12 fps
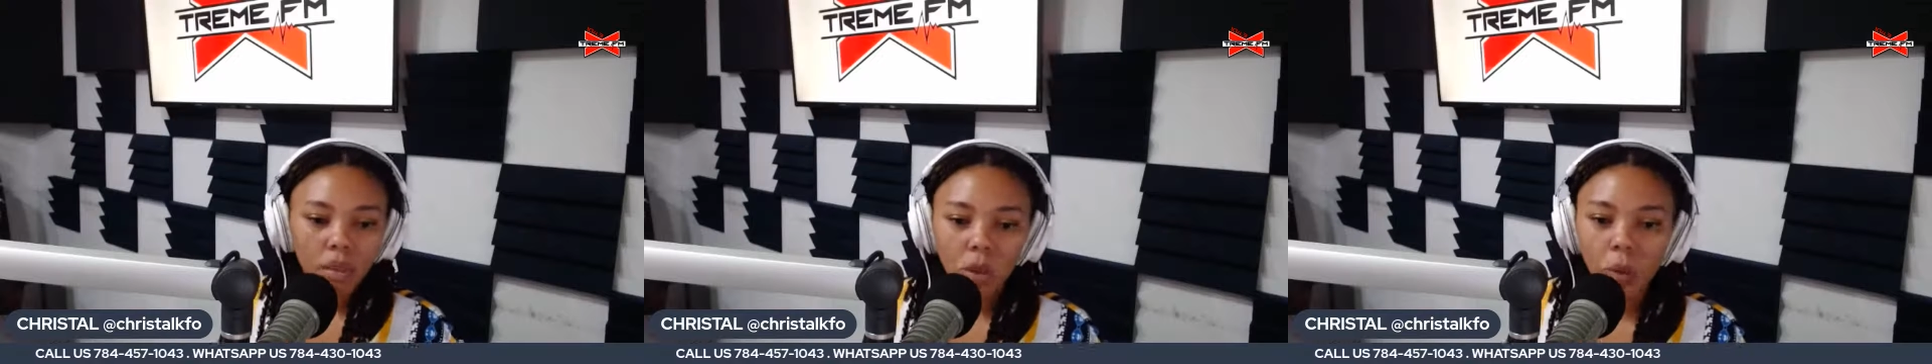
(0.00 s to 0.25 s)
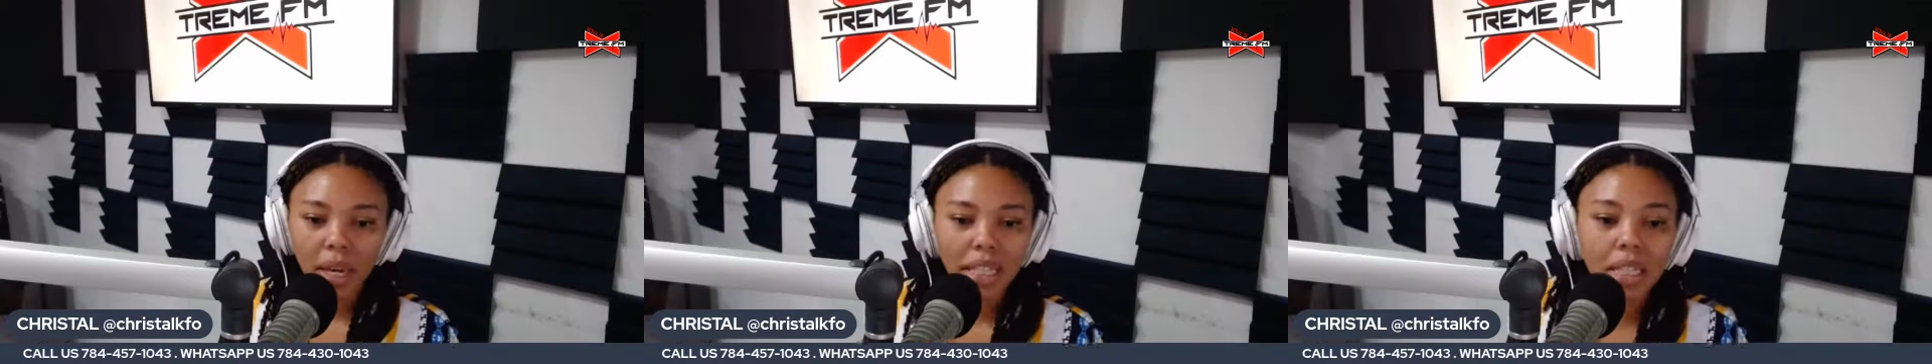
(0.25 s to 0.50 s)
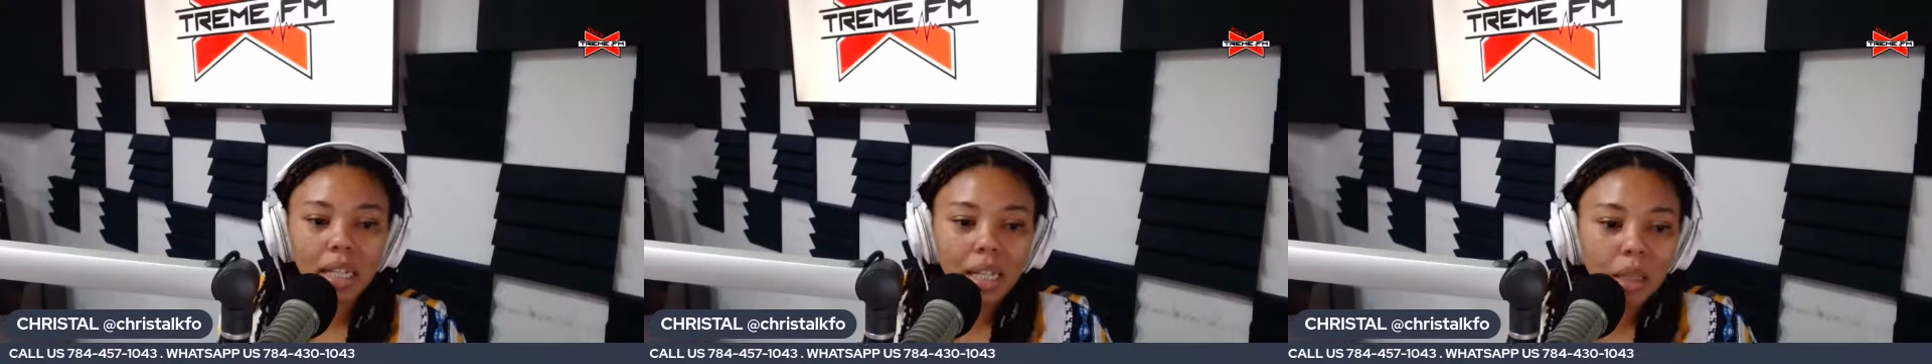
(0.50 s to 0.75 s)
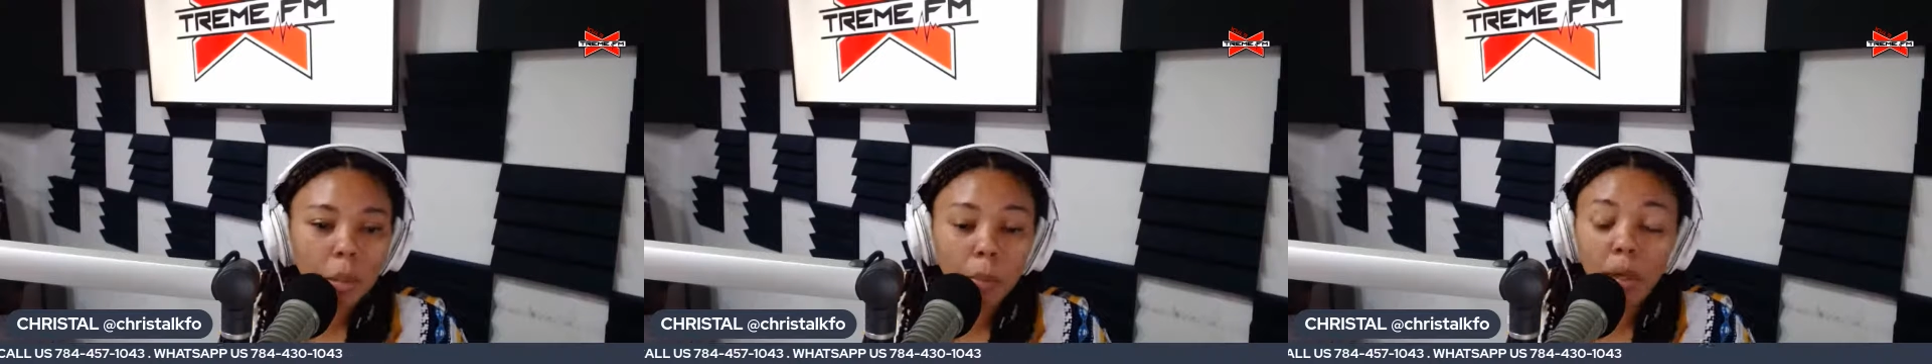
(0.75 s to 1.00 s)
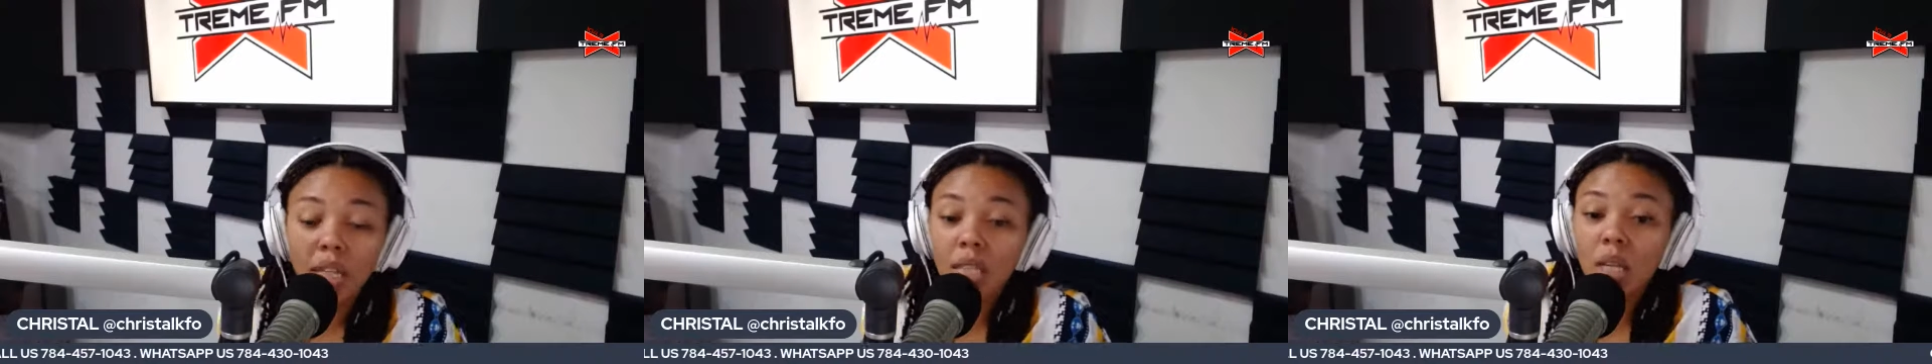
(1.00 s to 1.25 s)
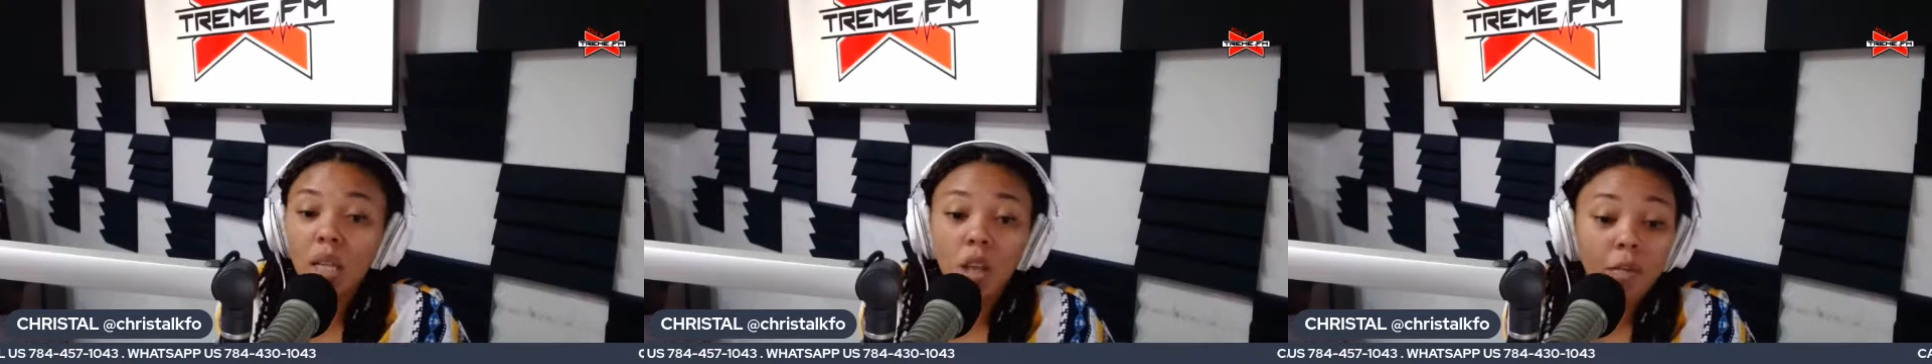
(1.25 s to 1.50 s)
We're getting a little bit, but it's
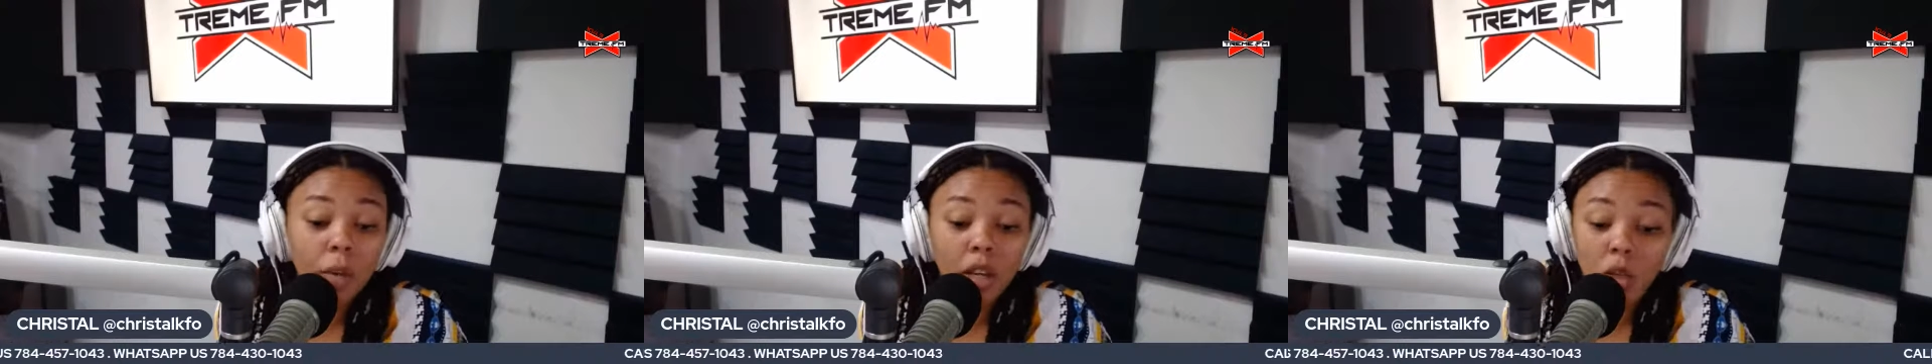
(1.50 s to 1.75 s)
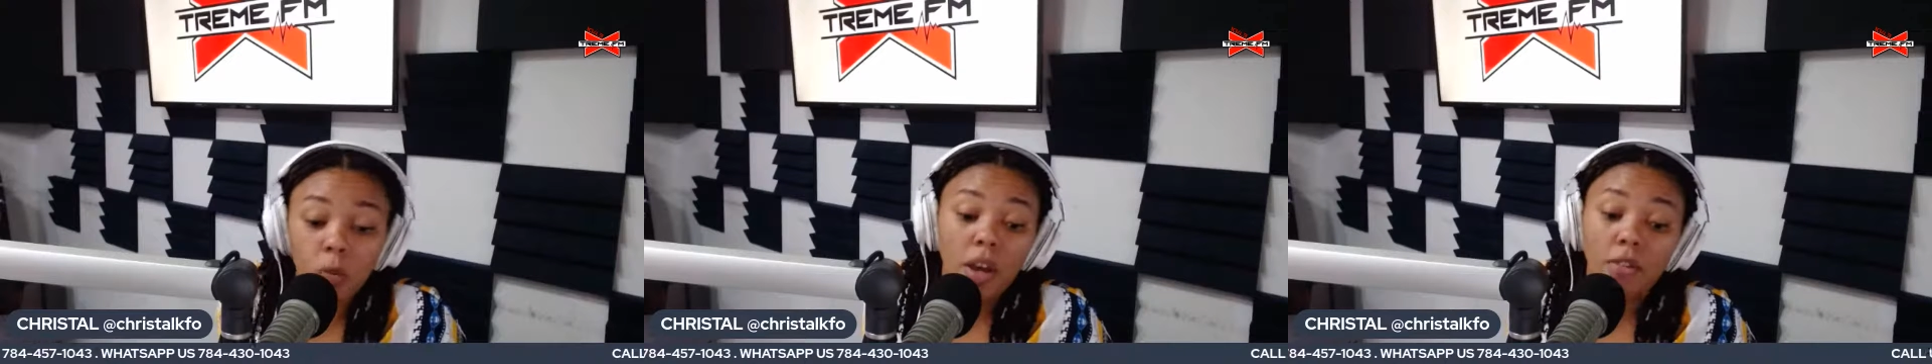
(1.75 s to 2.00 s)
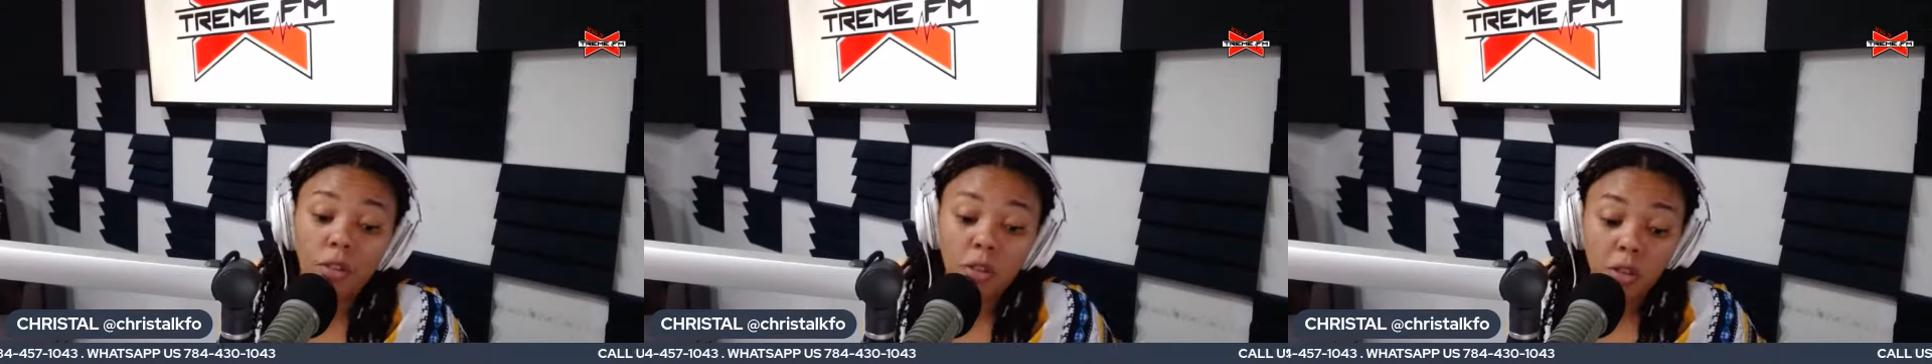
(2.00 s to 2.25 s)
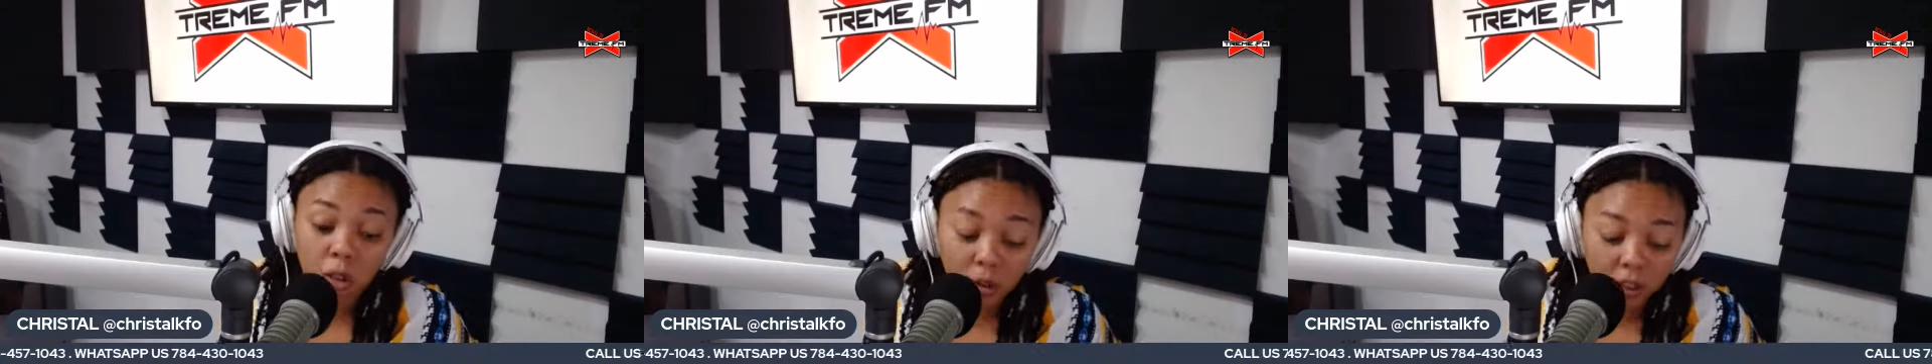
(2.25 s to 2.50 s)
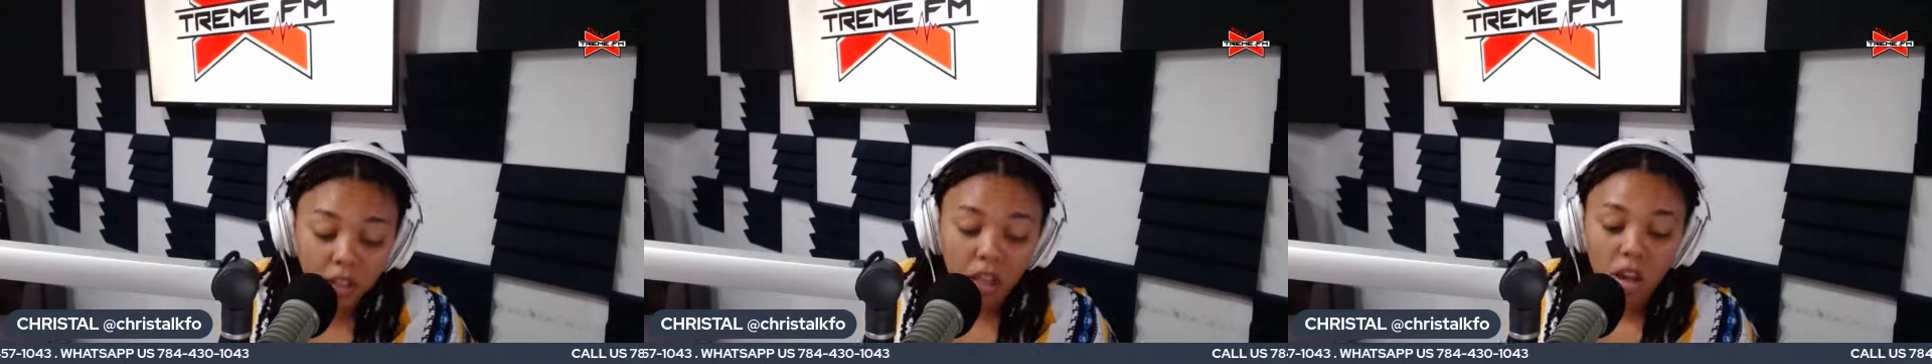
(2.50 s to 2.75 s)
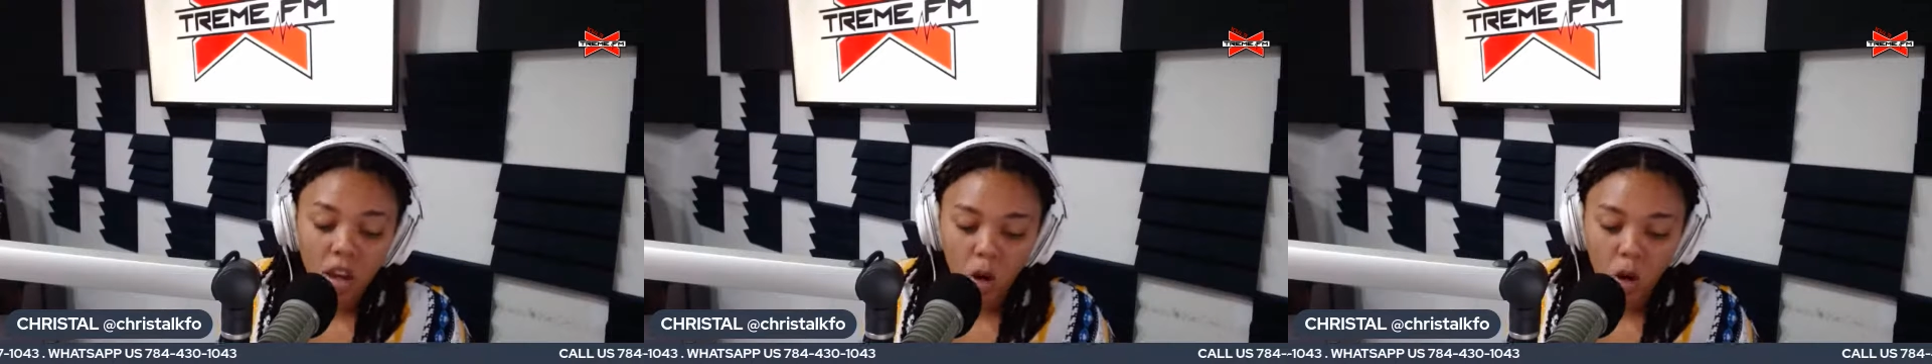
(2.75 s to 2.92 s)
not enough because we have to service